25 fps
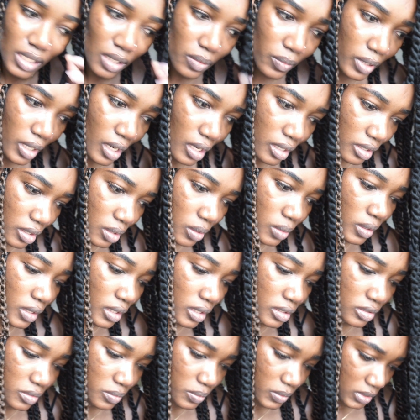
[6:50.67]
And what I
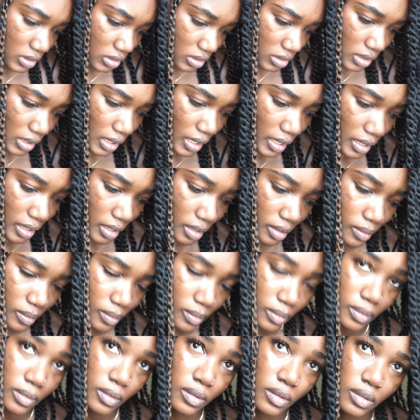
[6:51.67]
noticed was that
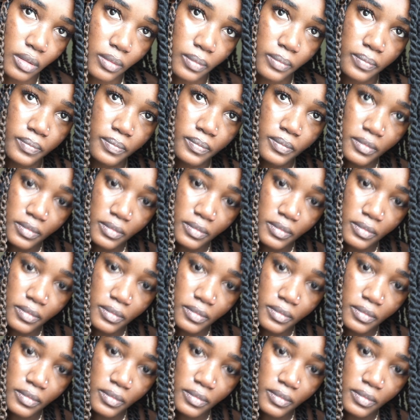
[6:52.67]
um,